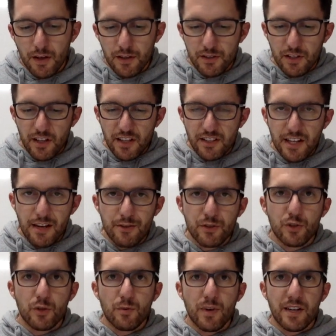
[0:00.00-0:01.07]
So that's how a
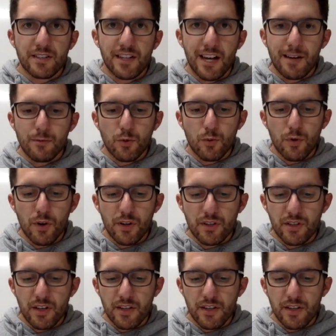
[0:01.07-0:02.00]
two-way table works.